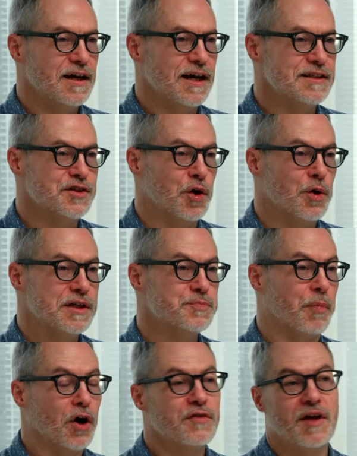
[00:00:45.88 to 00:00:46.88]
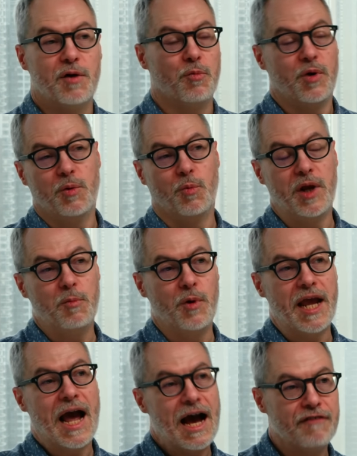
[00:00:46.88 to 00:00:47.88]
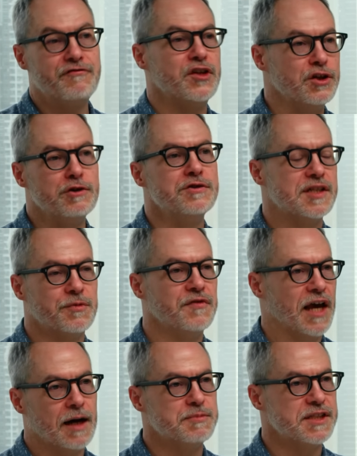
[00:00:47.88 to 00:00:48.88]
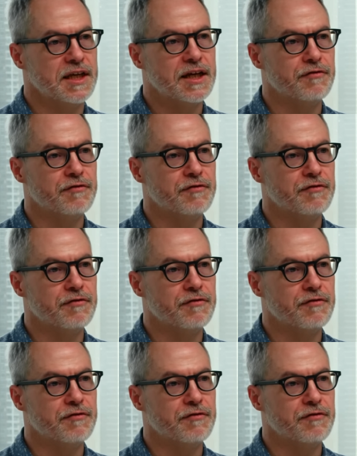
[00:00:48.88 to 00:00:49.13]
And so as part of that, we have to use some of the apps they give